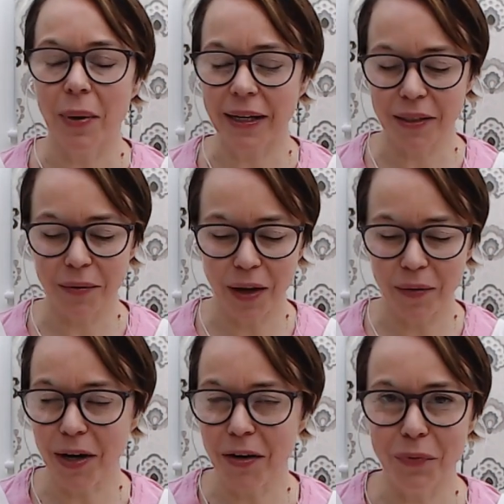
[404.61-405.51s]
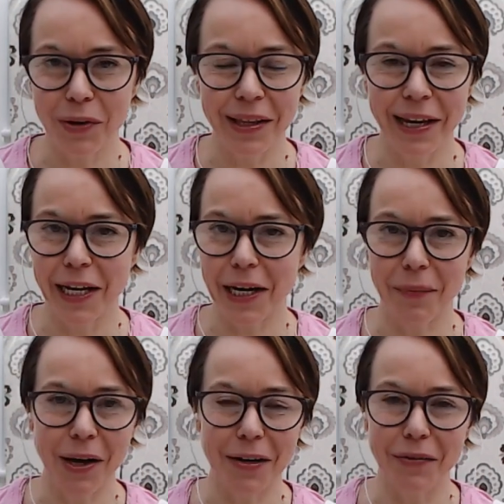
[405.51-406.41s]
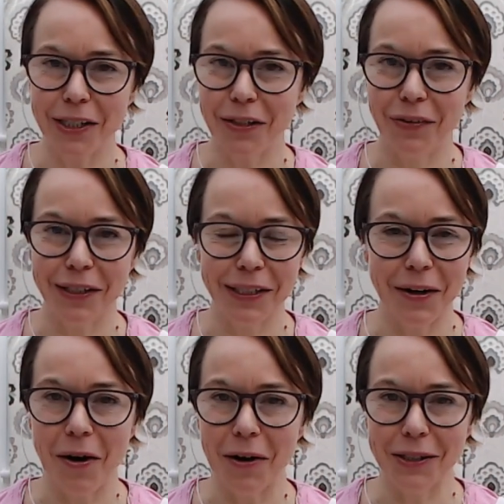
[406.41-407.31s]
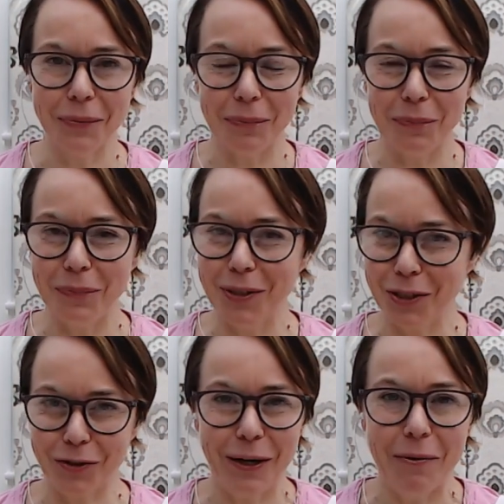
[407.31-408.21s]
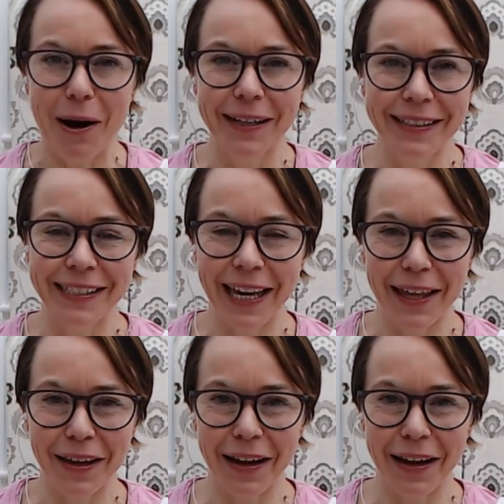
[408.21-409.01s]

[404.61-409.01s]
As I'm kind of breathing it in, and I'm kind of actually finding it hard to string words together.